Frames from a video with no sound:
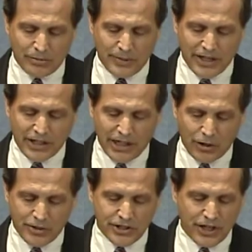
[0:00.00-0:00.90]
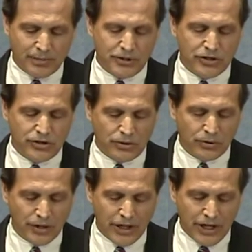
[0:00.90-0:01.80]
what Medicare was set up to
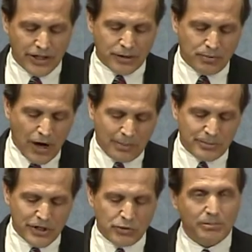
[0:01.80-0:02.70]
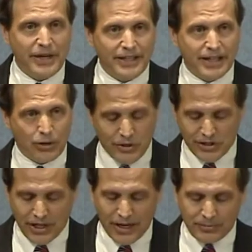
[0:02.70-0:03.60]
do. The problem is what Medicare was
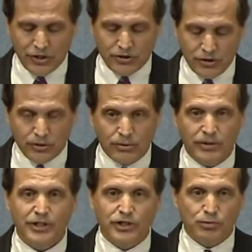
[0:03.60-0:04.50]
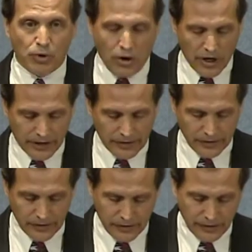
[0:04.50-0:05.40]
set up to do is wrong.
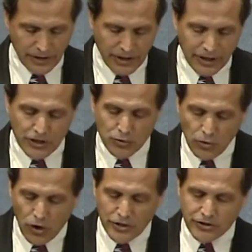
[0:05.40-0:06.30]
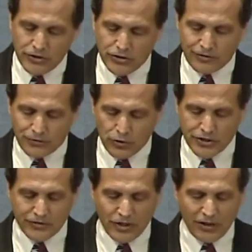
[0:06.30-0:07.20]
It's wrong to use the
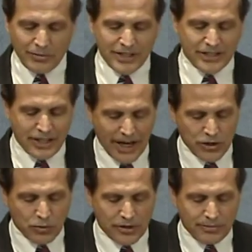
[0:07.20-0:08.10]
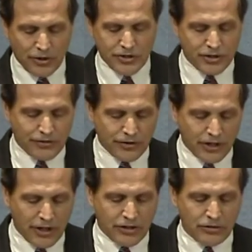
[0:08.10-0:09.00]
force of government to tax one person for
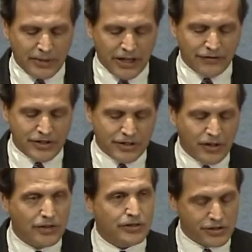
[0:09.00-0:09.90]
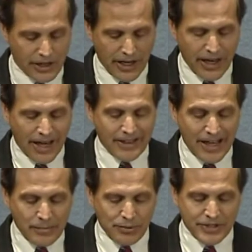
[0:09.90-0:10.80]
the unearned benefits of others, and
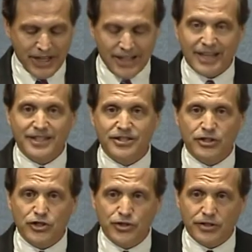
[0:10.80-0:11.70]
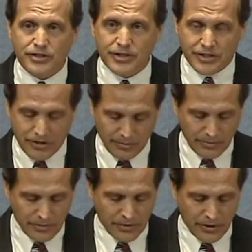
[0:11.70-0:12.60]
then pretend that it's an insurance system.